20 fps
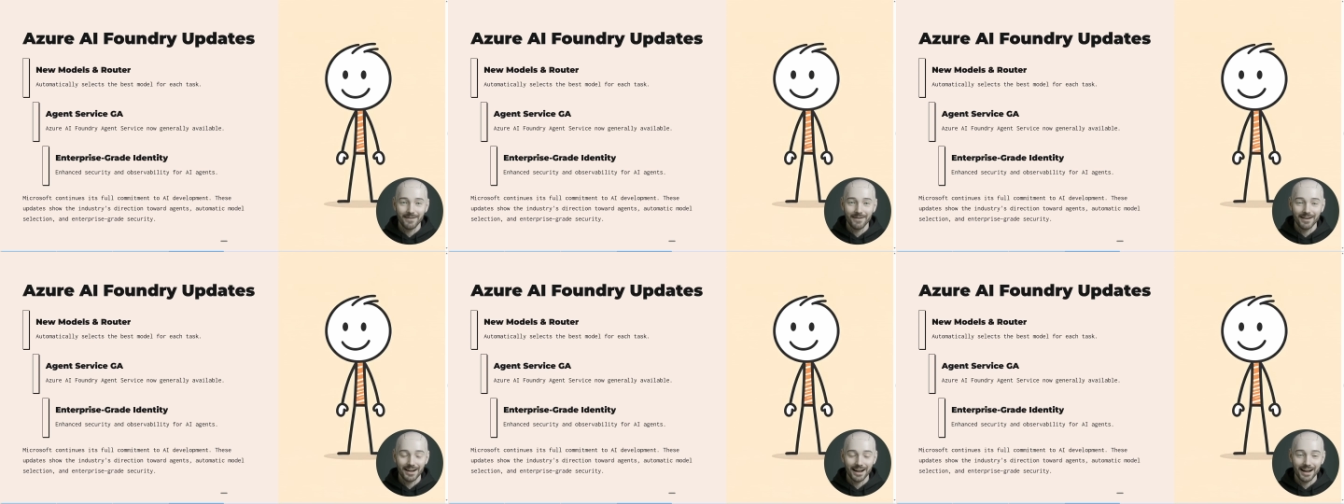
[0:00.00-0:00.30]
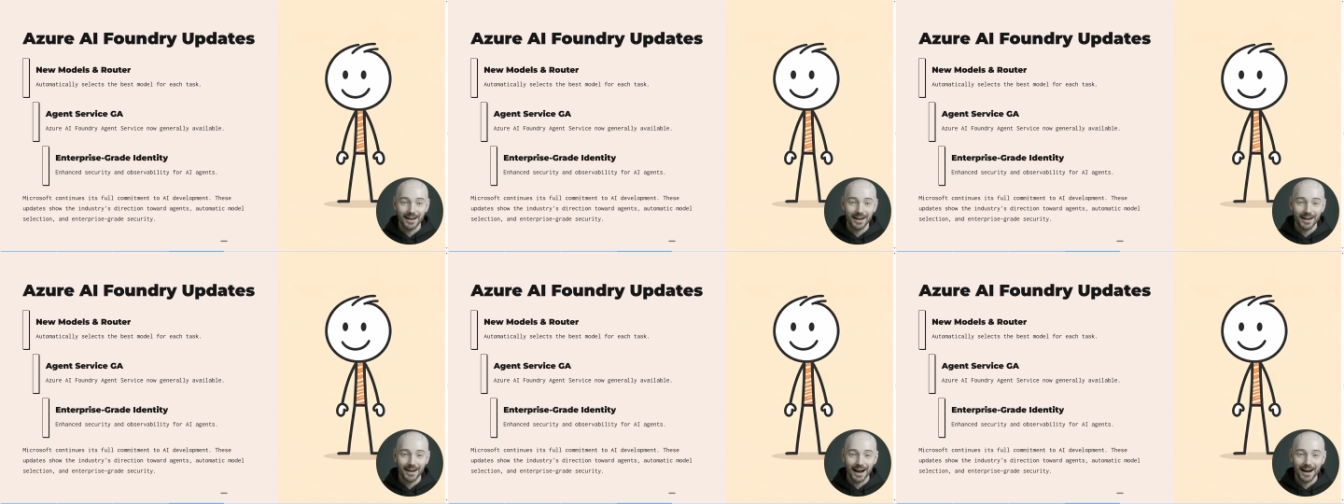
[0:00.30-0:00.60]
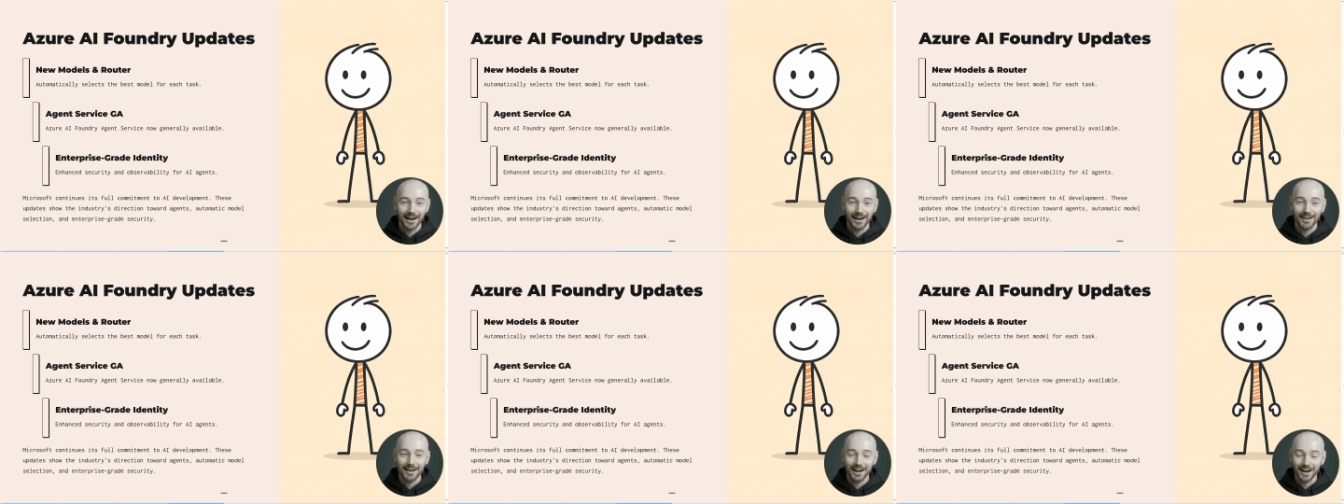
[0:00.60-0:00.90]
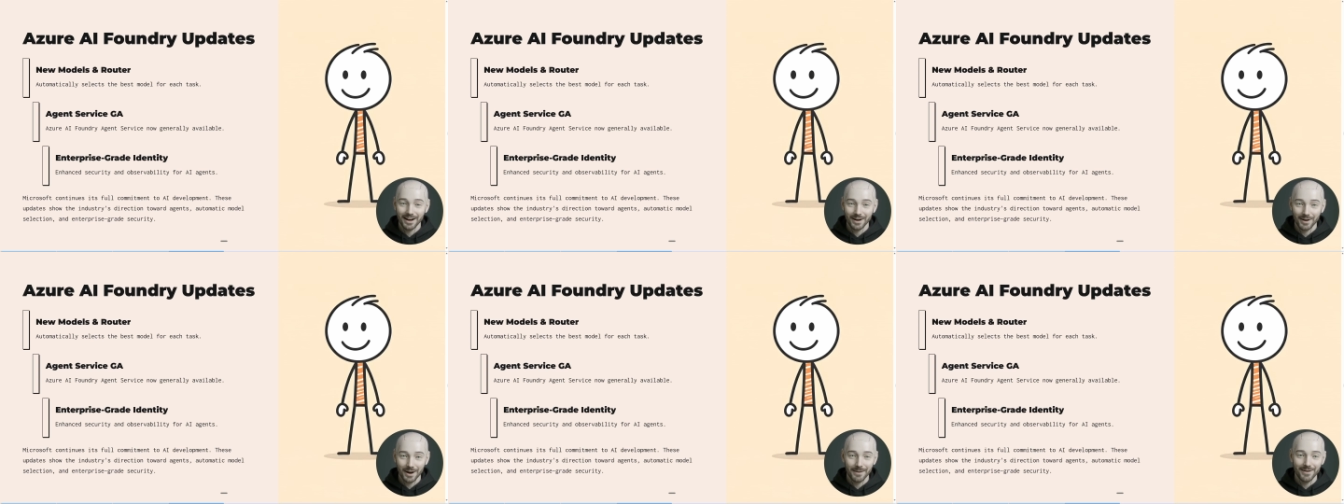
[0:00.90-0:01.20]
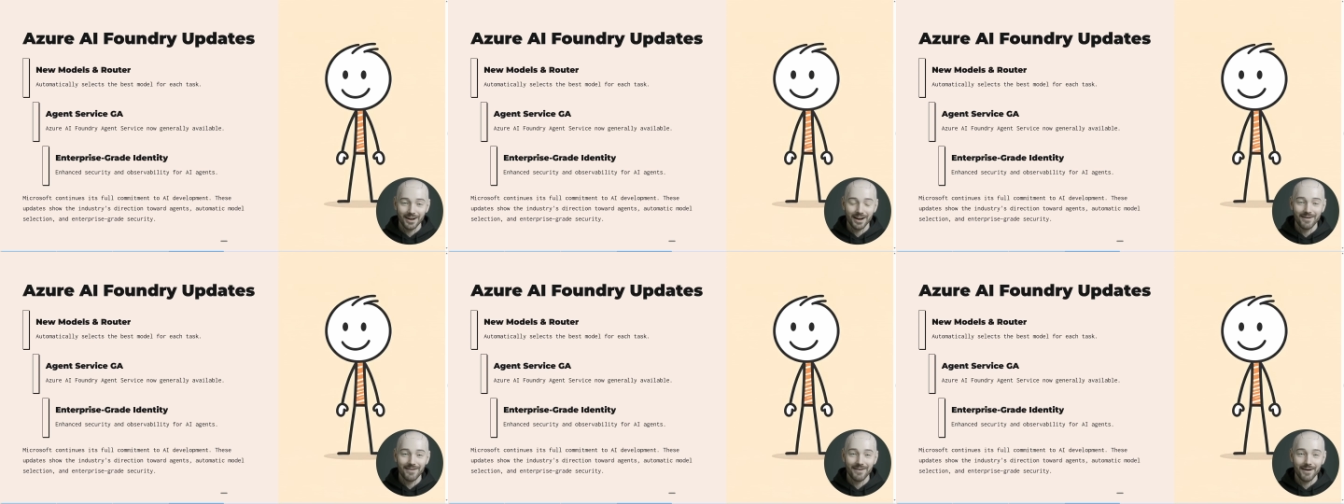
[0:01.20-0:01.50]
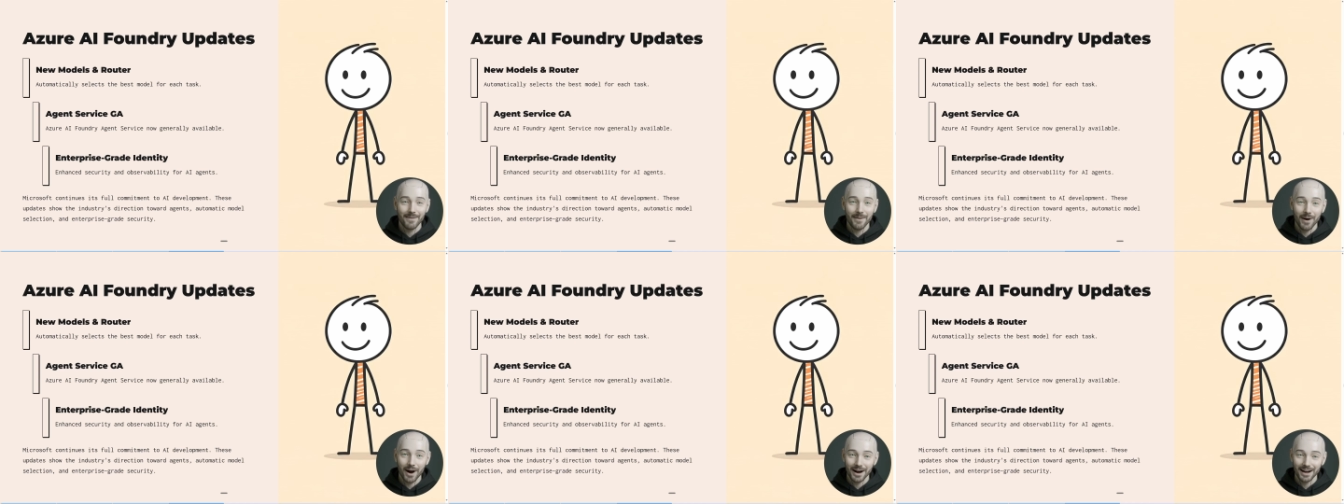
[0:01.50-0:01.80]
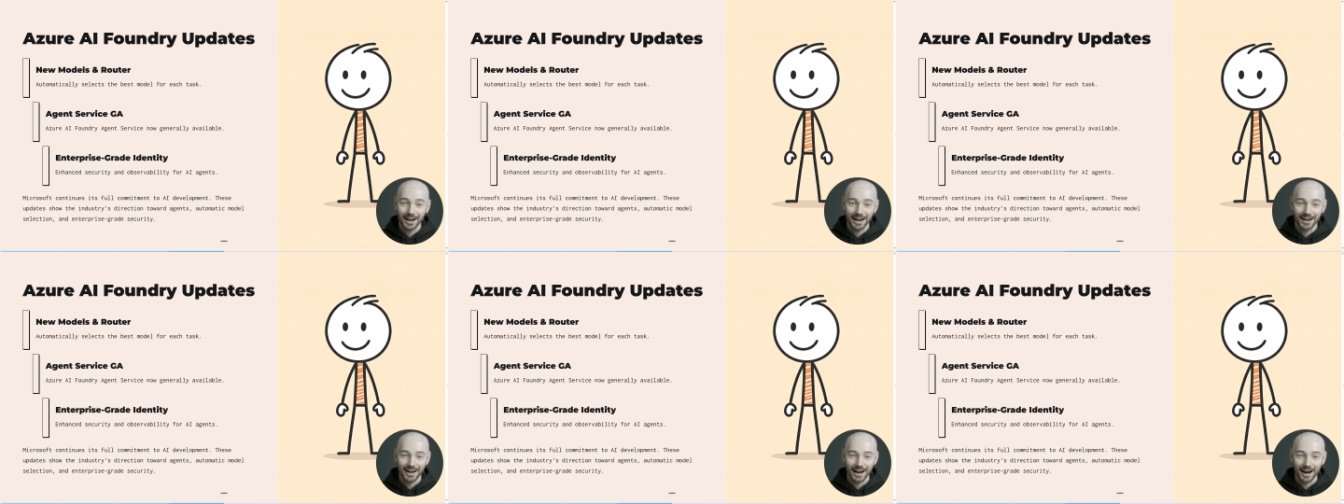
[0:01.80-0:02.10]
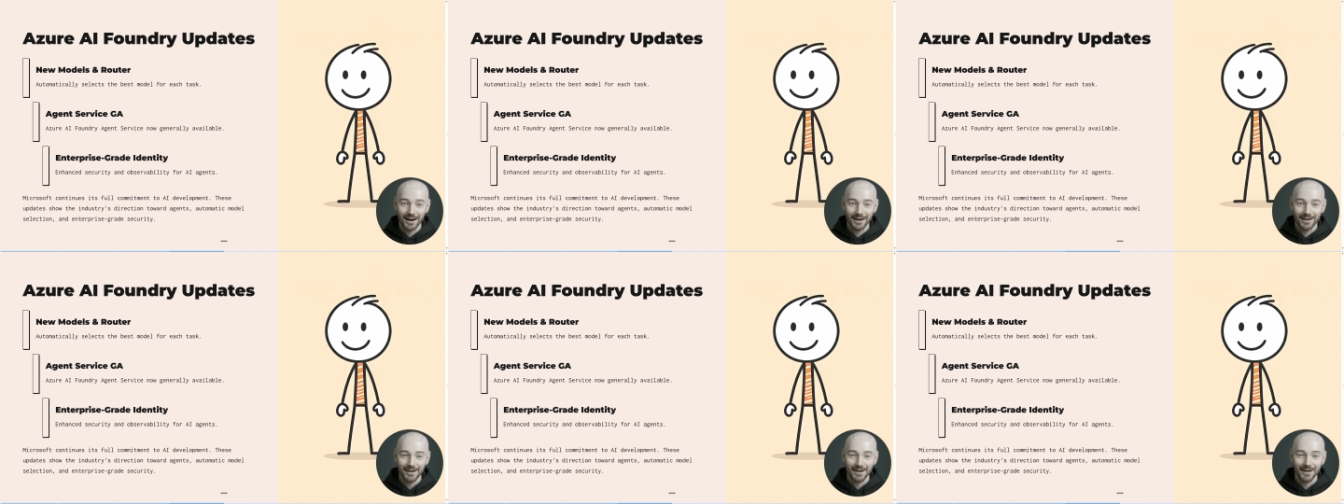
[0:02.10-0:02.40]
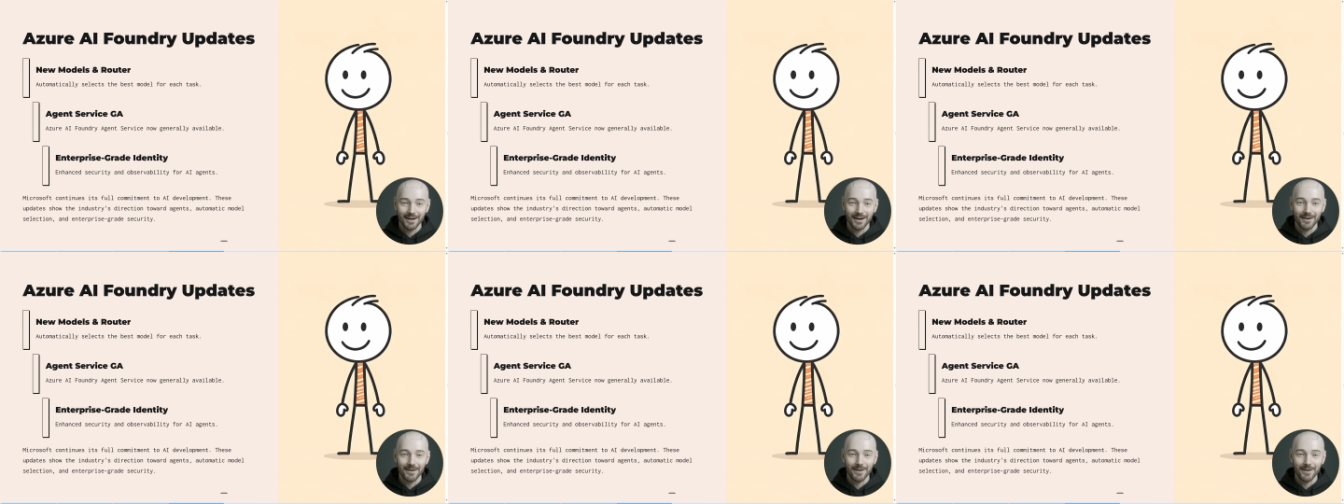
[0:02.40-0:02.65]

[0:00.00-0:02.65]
See the link in the description for more details.